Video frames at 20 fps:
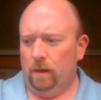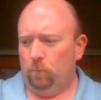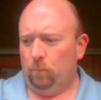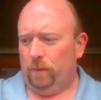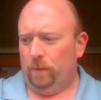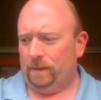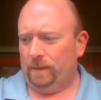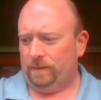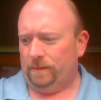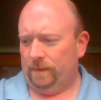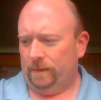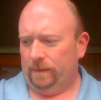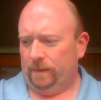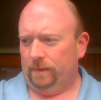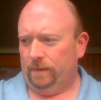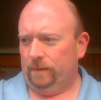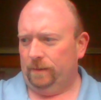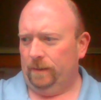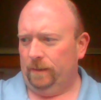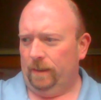But
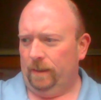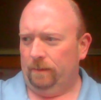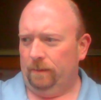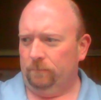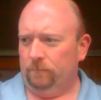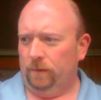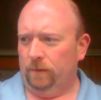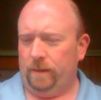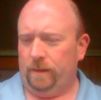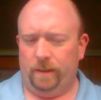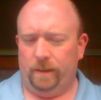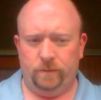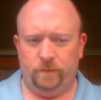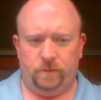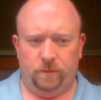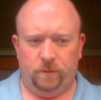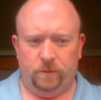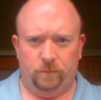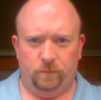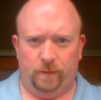uh, I'm looking
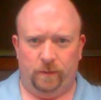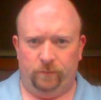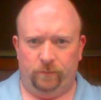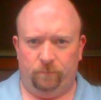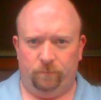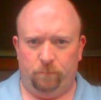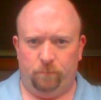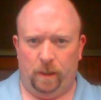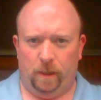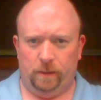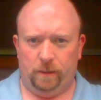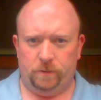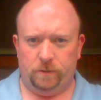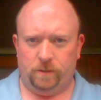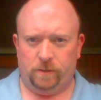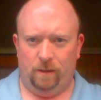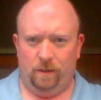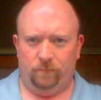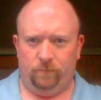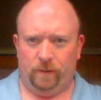to uh, polish
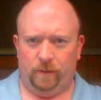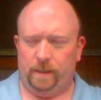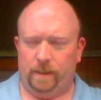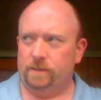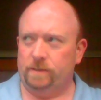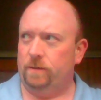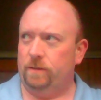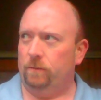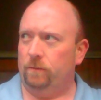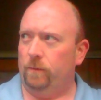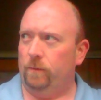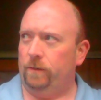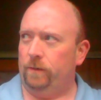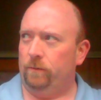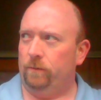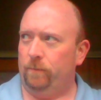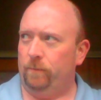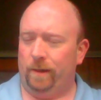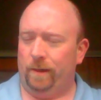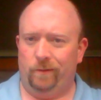off the last of the winter
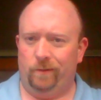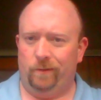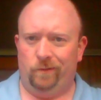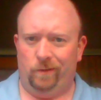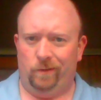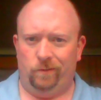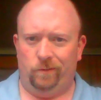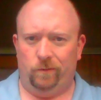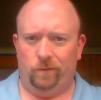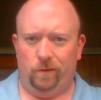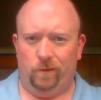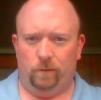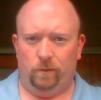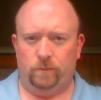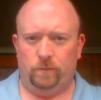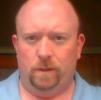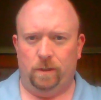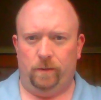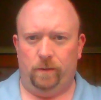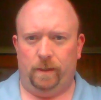beers. As you know,
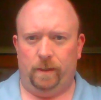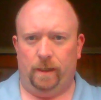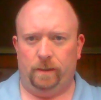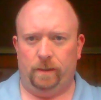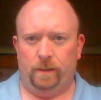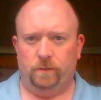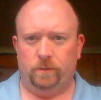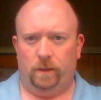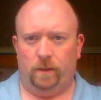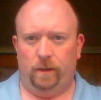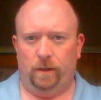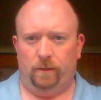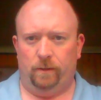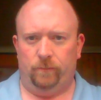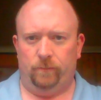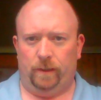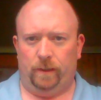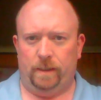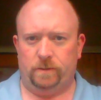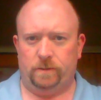Tony and I took care of
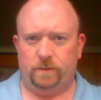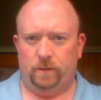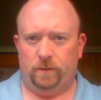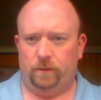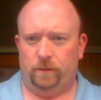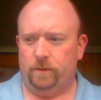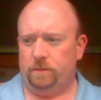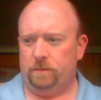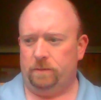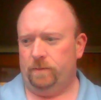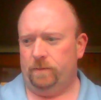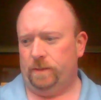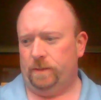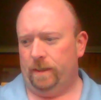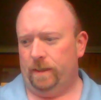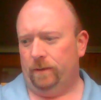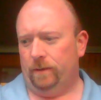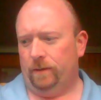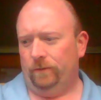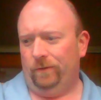the last of the Christmas
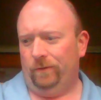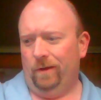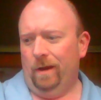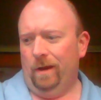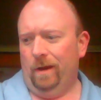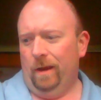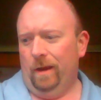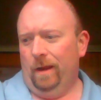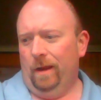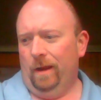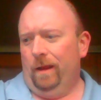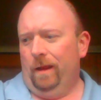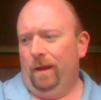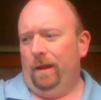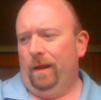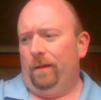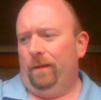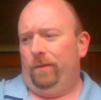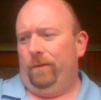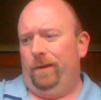ales.
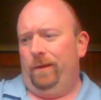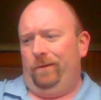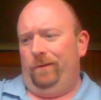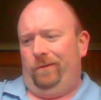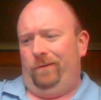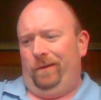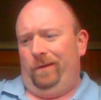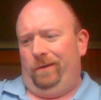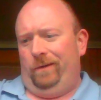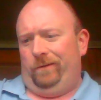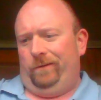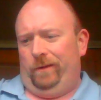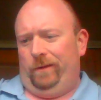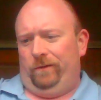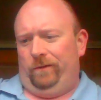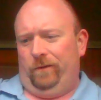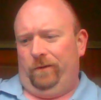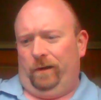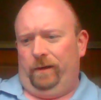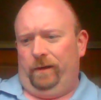This is the
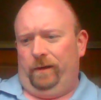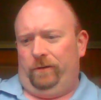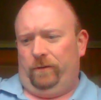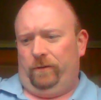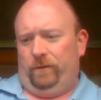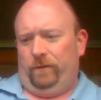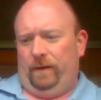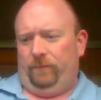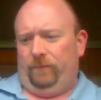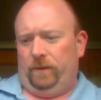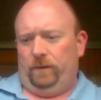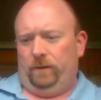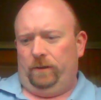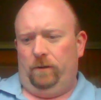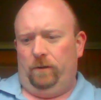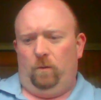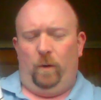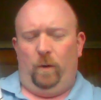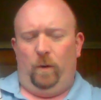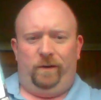Jolly Traveler
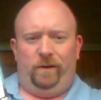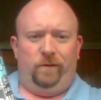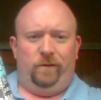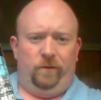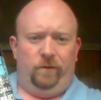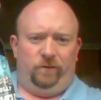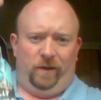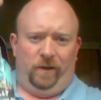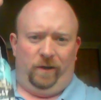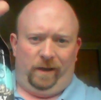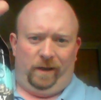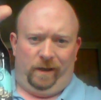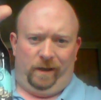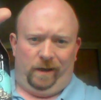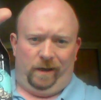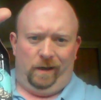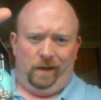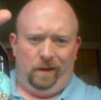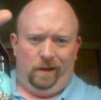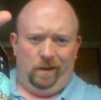Winter
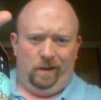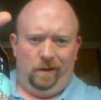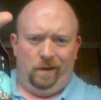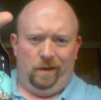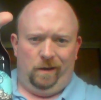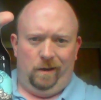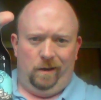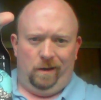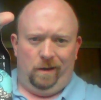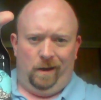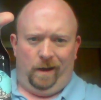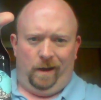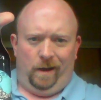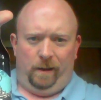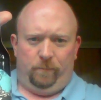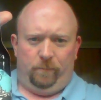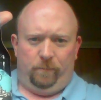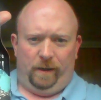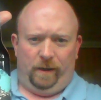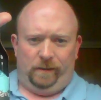Shandy. I
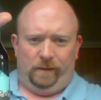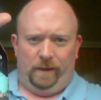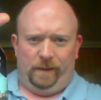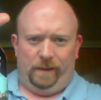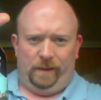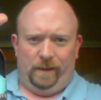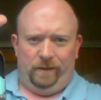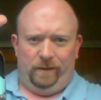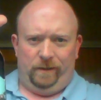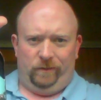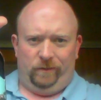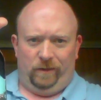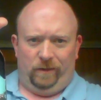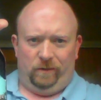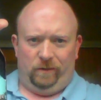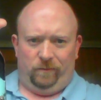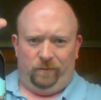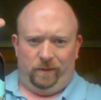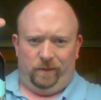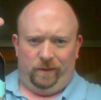paid ninety-nine
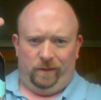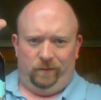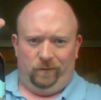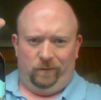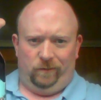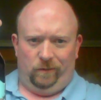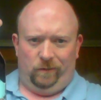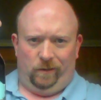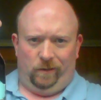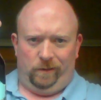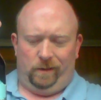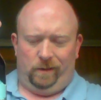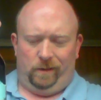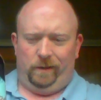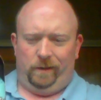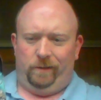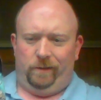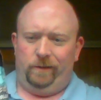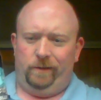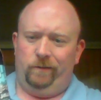cents for this on
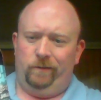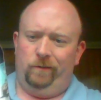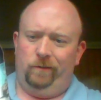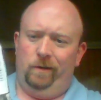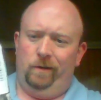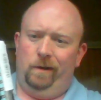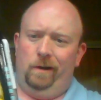clearance.